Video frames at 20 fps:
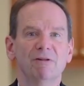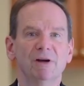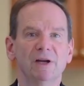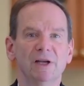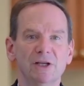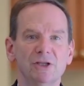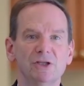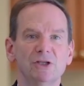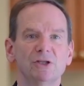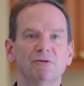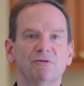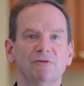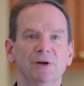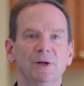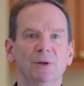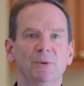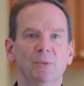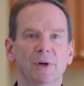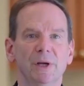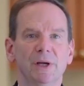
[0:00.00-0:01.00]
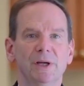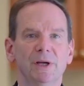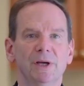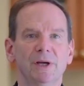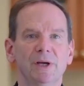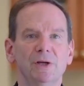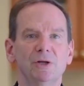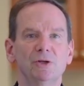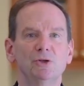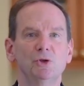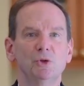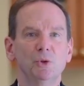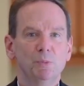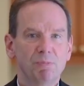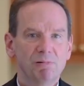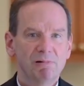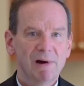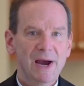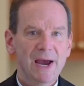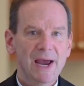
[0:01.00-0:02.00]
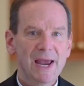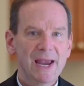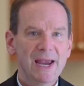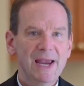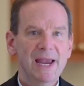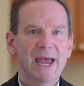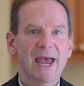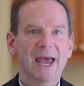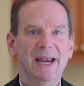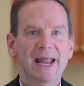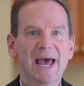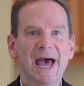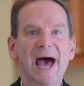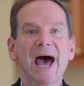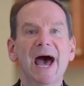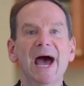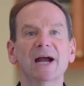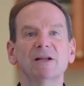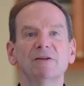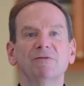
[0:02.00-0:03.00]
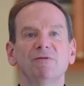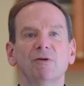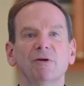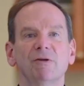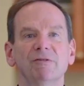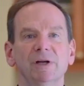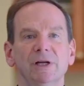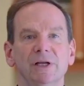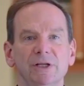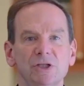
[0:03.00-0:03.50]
for the codification of Roe v. Wade into law.